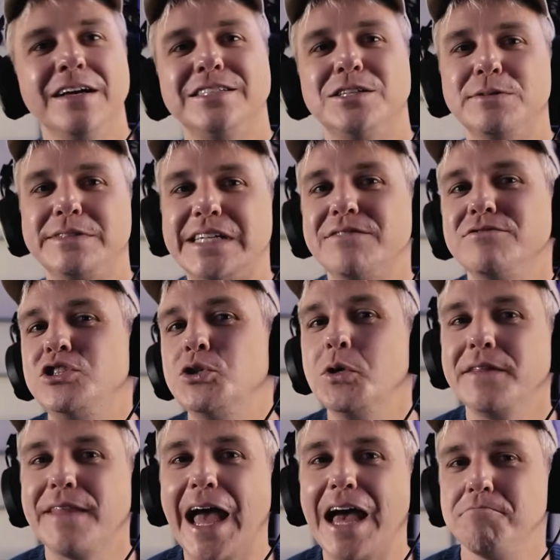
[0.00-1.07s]
So instead of
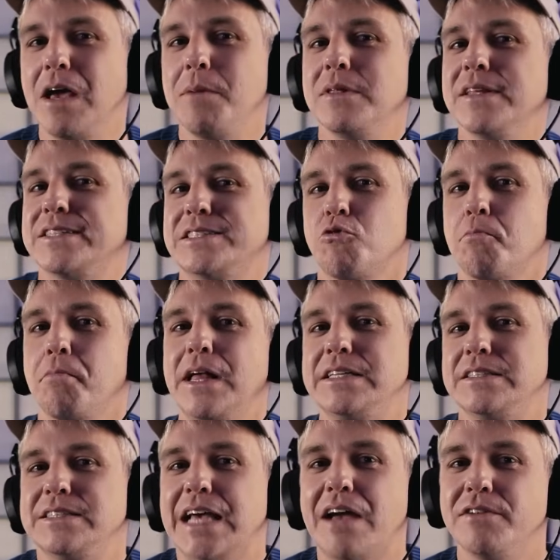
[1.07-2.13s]
doing that, maybe
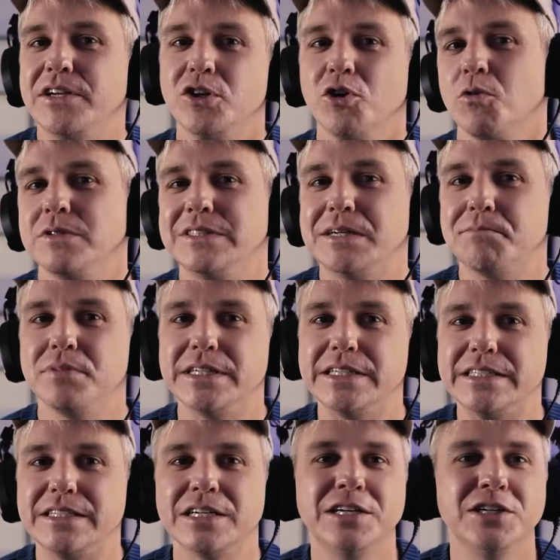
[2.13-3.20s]
replaces having your own
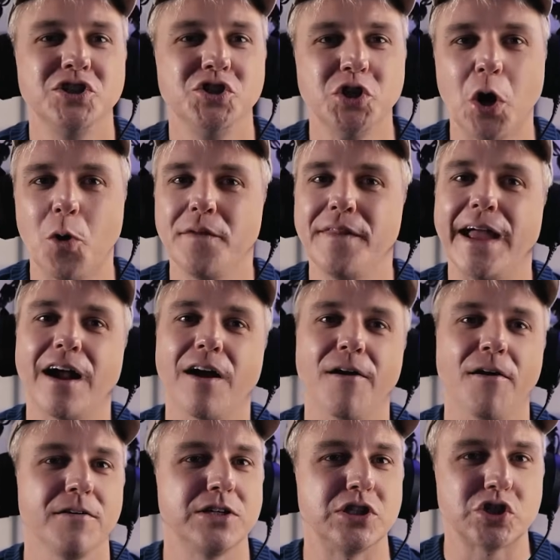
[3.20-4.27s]
template. You go in
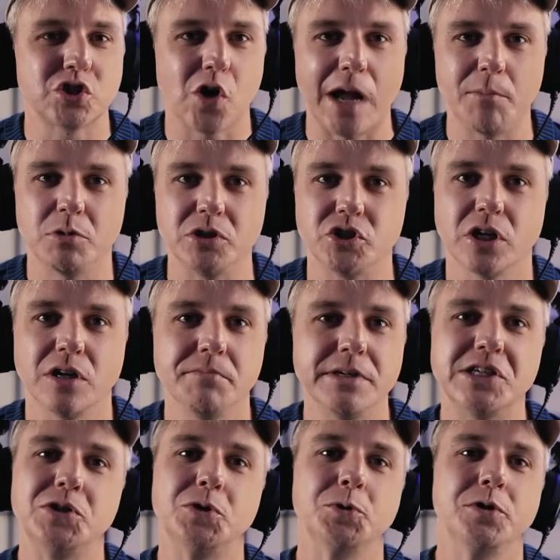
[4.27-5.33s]
there, describe what you're going to
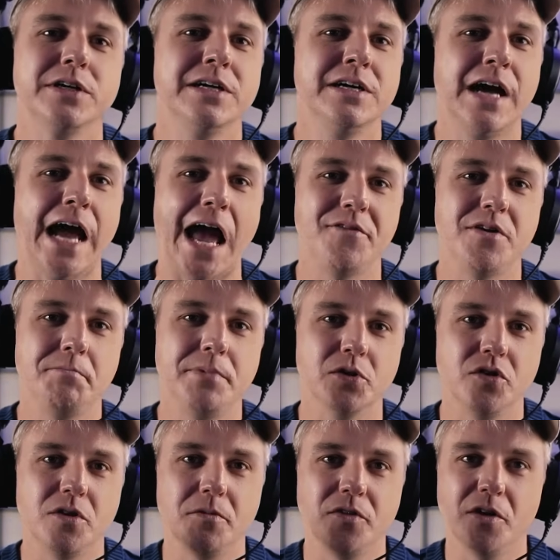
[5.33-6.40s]
build, have it
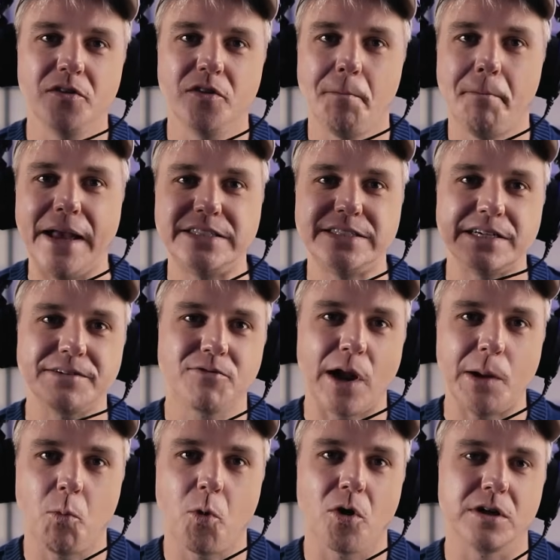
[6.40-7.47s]
build the basic
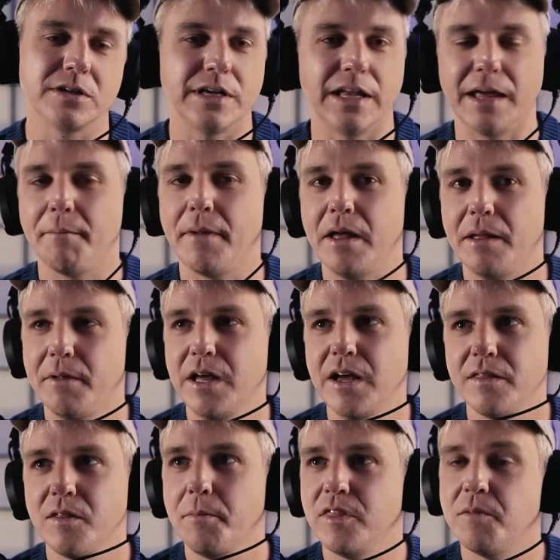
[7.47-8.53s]
frameworks and like
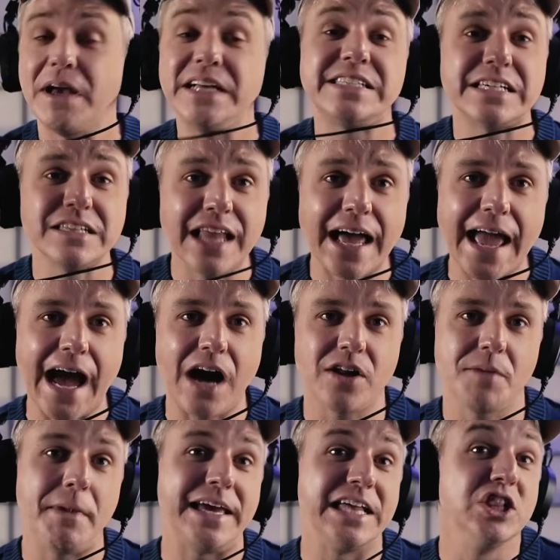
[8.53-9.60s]
the basic
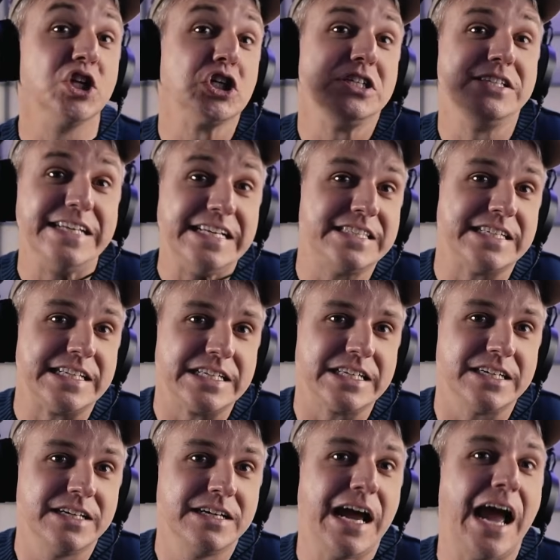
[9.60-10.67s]
layout and make it look
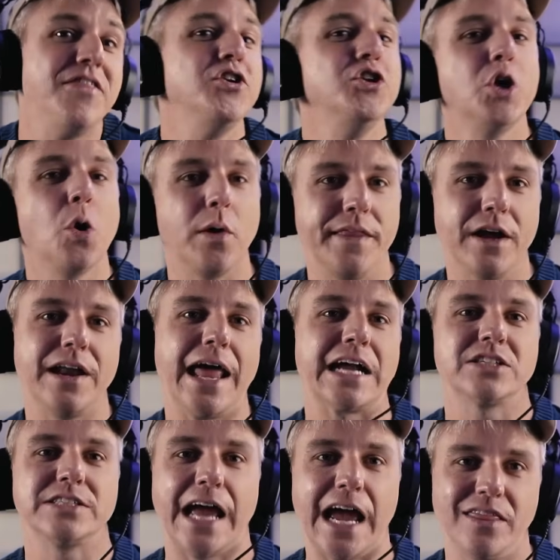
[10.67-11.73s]
decent. And then you go in there and
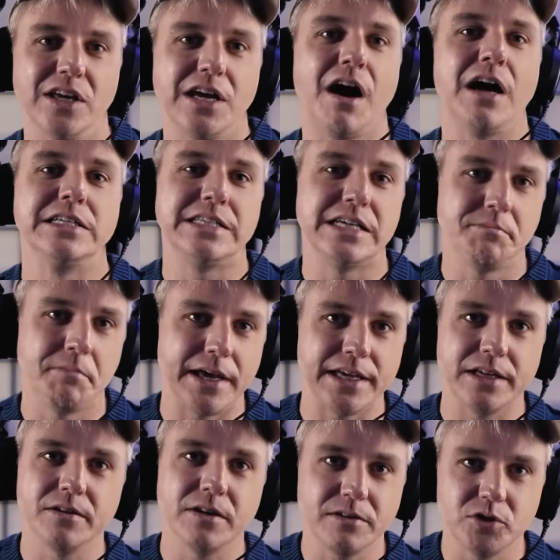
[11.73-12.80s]
actually add the content and
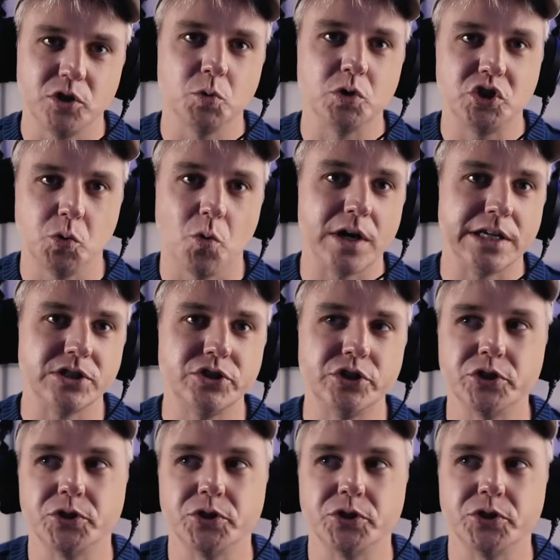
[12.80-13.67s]
make it do what you want it to